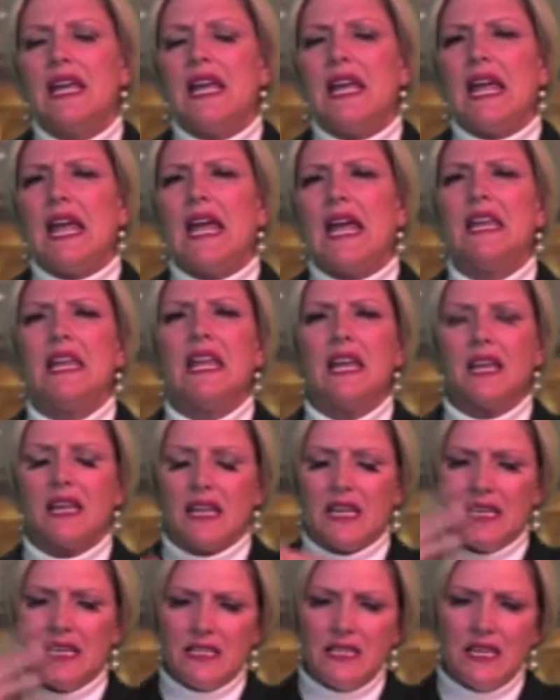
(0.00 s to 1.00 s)
And he
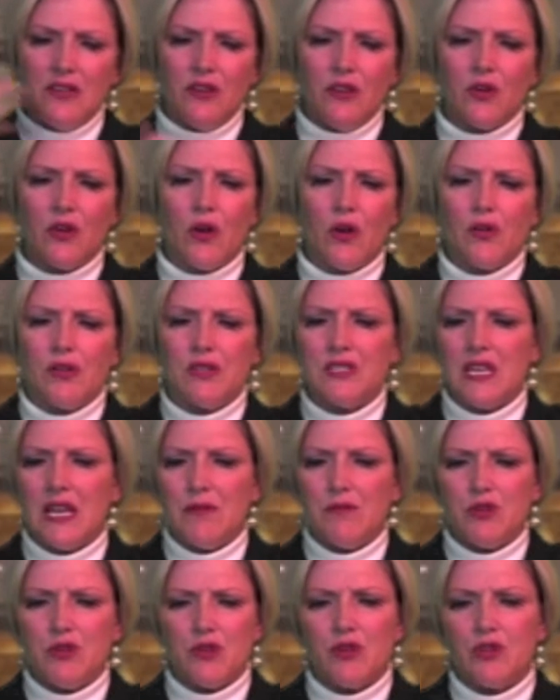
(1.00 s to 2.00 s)
continued to go to the
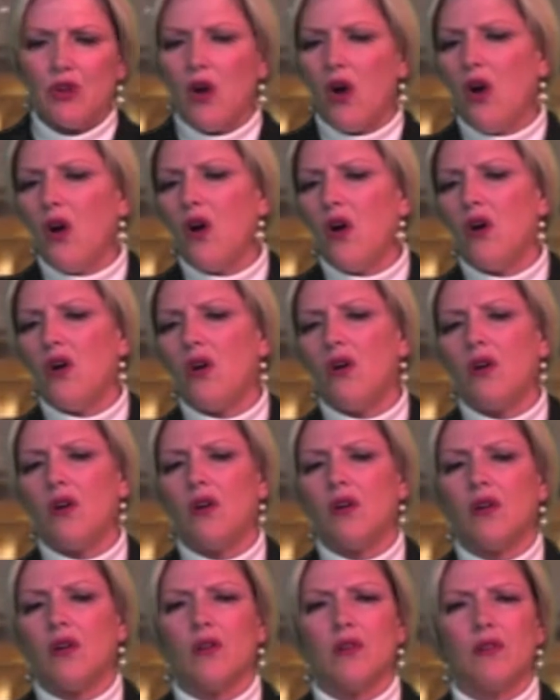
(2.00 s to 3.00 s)
same church
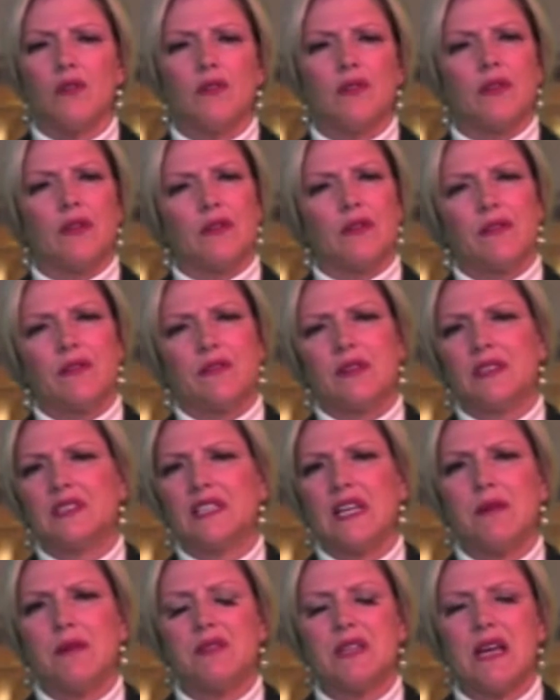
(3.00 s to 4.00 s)
all the
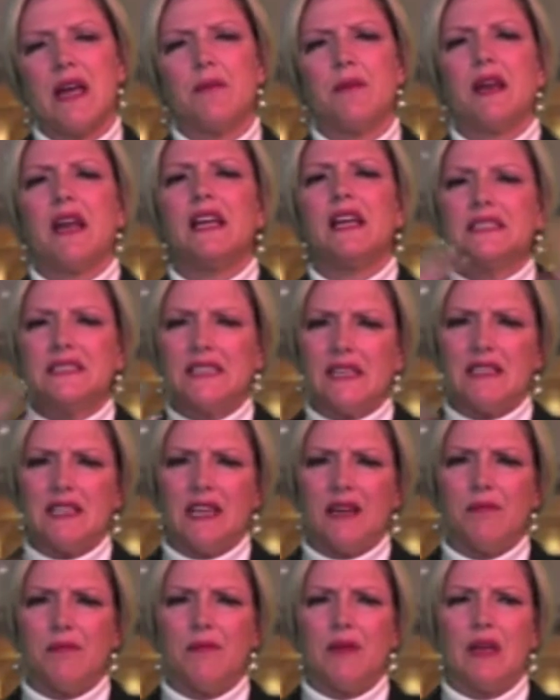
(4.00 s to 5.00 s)
same time. And I said to
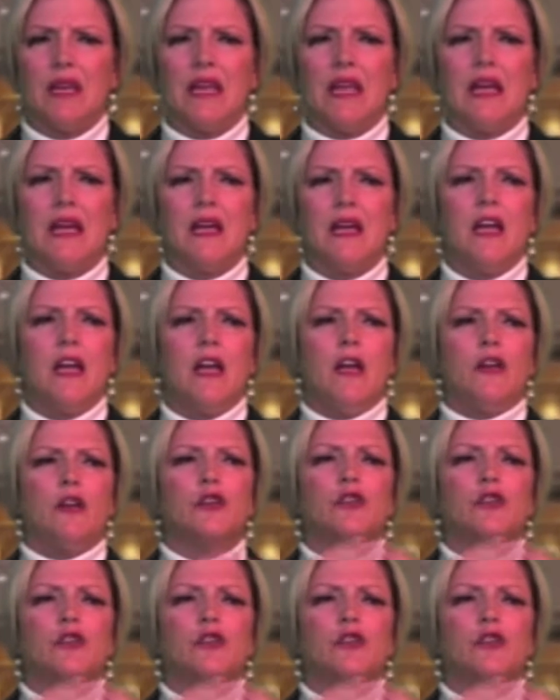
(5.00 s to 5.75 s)
him, your